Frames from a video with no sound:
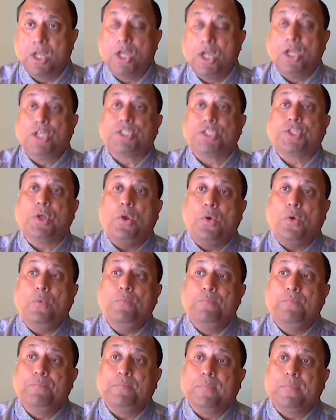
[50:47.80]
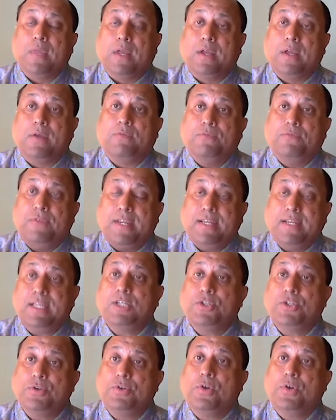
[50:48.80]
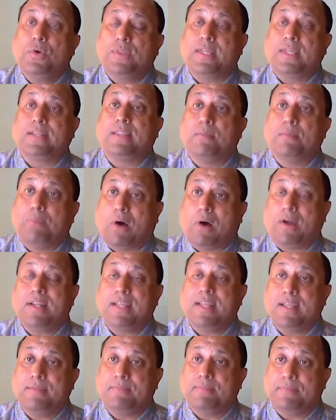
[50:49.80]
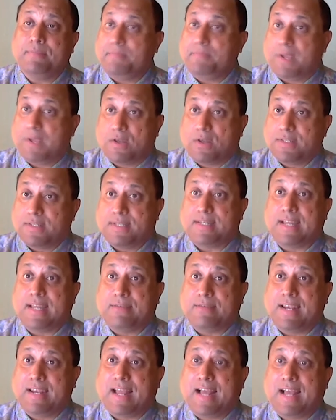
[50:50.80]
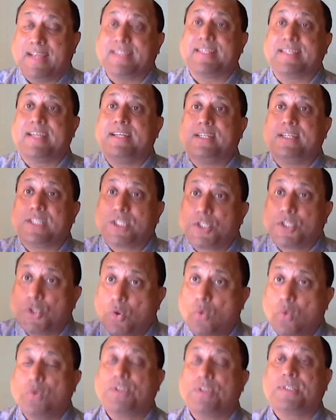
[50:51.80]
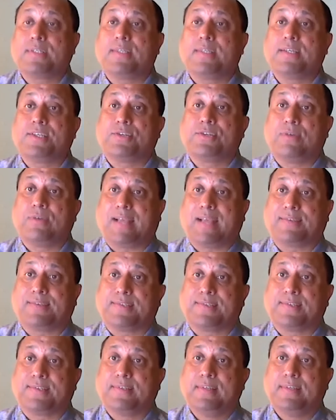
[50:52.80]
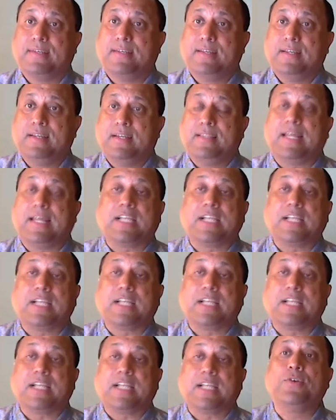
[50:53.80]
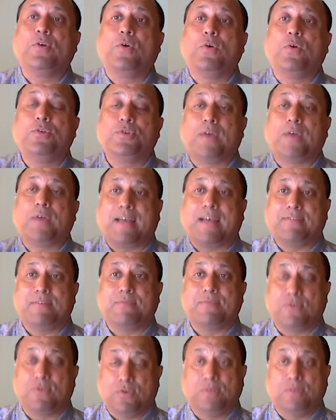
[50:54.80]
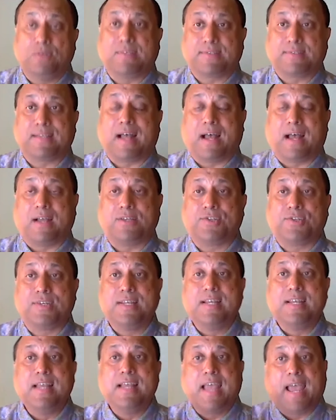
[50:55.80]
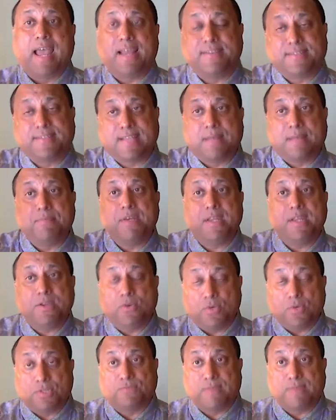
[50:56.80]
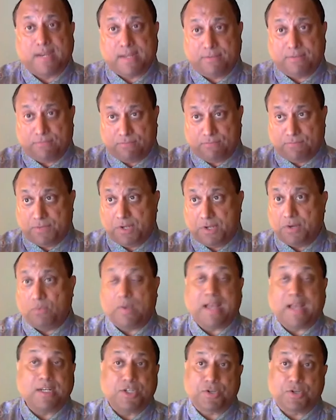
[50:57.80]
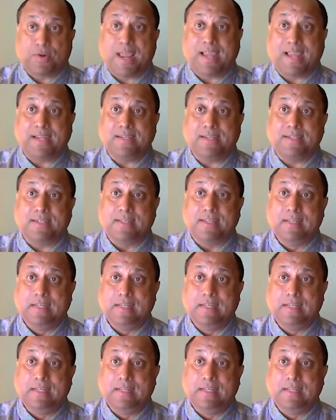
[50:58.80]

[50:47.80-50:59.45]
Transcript: So we need to know that the body, because it never lies and it stores the stress. That's why when you go to have a good massage and somebody who is very, you know, well-trained